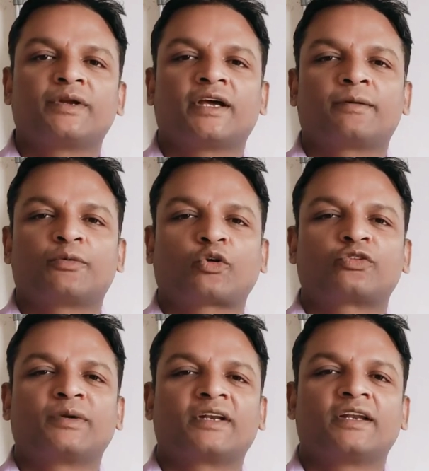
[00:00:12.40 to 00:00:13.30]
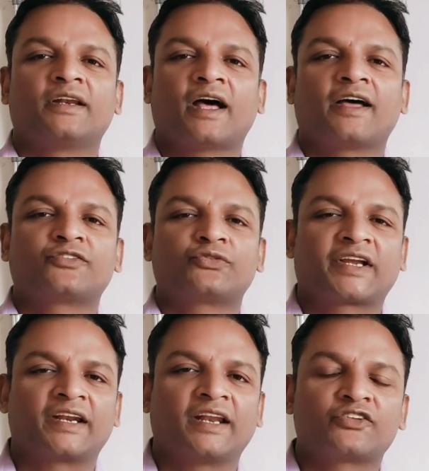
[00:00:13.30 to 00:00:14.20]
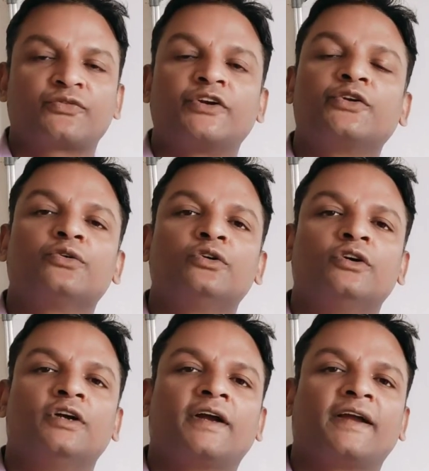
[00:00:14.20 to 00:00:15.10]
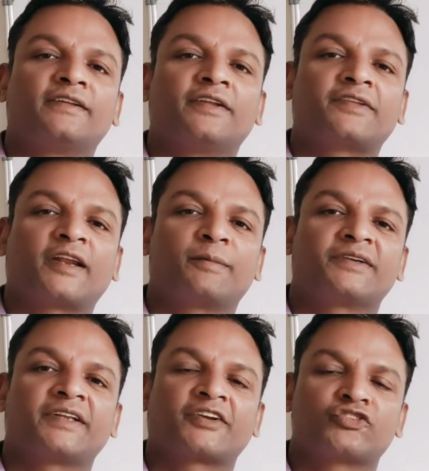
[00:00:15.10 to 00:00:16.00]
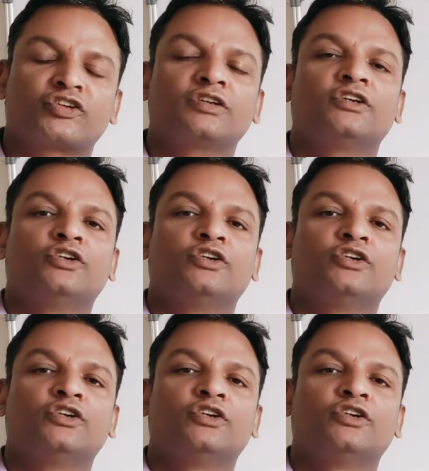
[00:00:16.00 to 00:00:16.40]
approximately second last video in this NMR section.